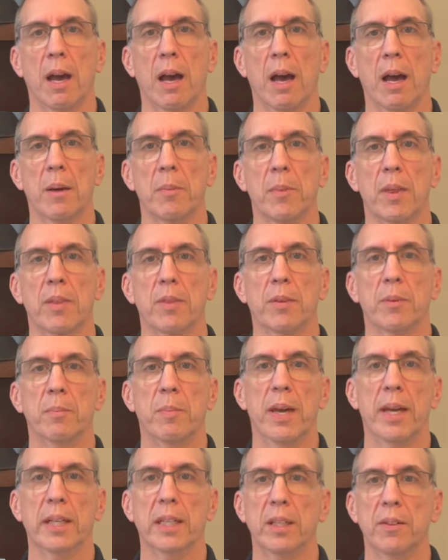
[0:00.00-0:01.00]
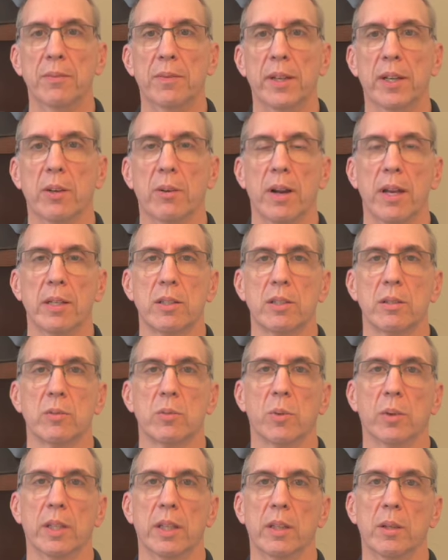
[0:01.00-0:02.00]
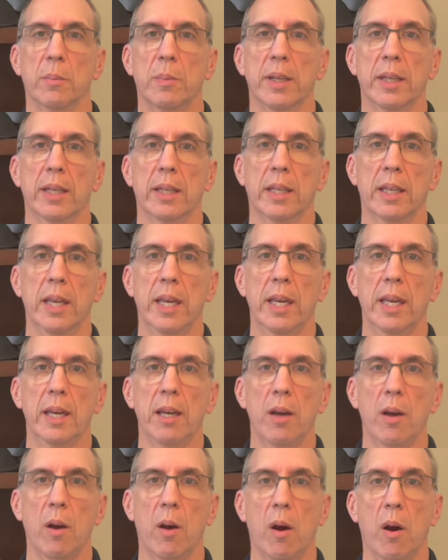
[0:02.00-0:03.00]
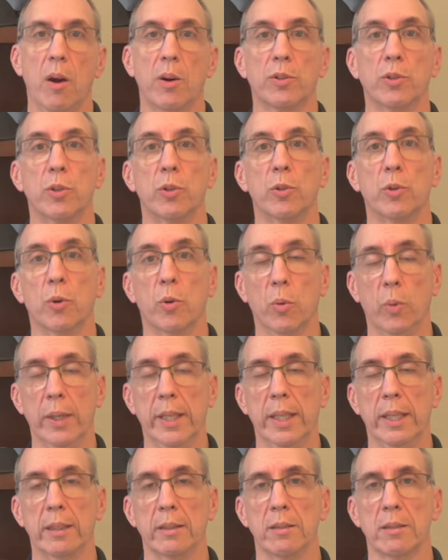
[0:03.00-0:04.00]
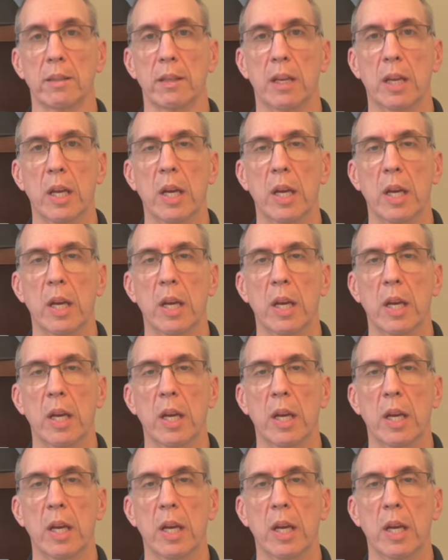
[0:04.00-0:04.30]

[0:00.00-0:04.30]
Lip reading: The bed configurations will either be a king or 2 queens.